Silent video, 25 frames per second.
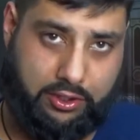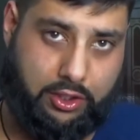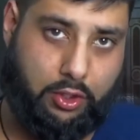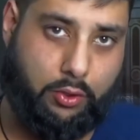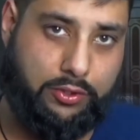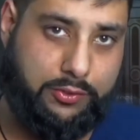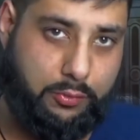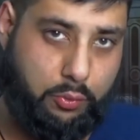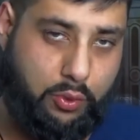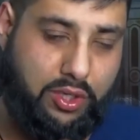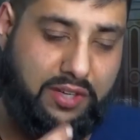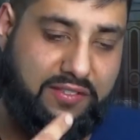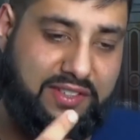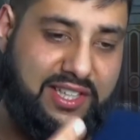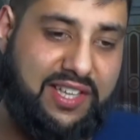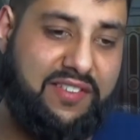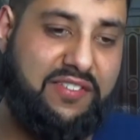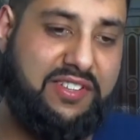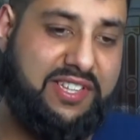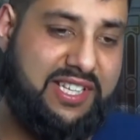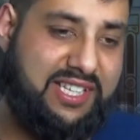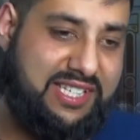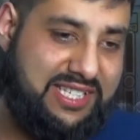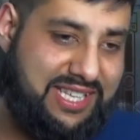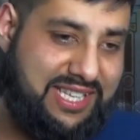we had
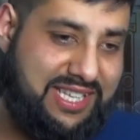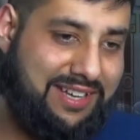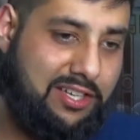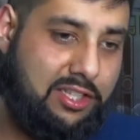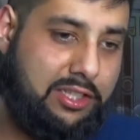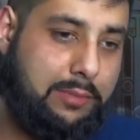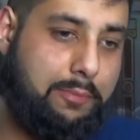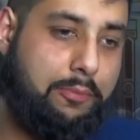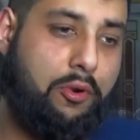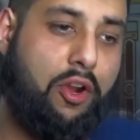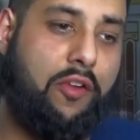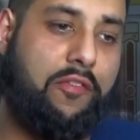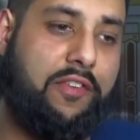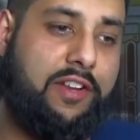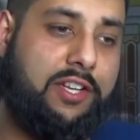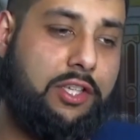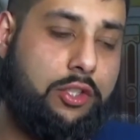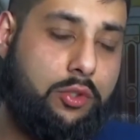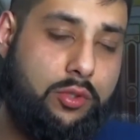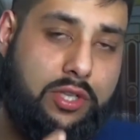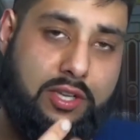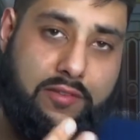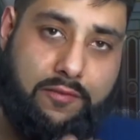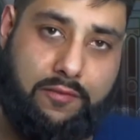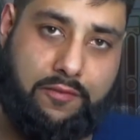given this land to the Prophet,
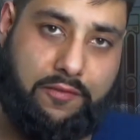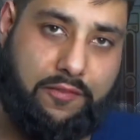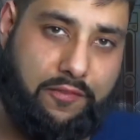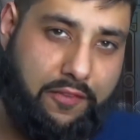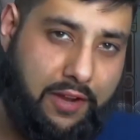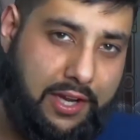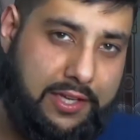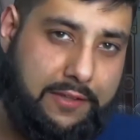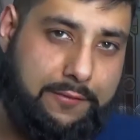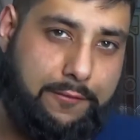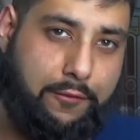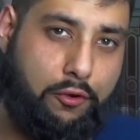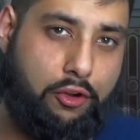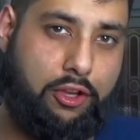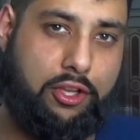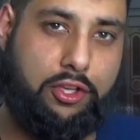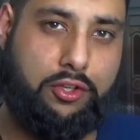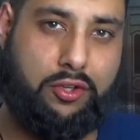you didn't fight for it,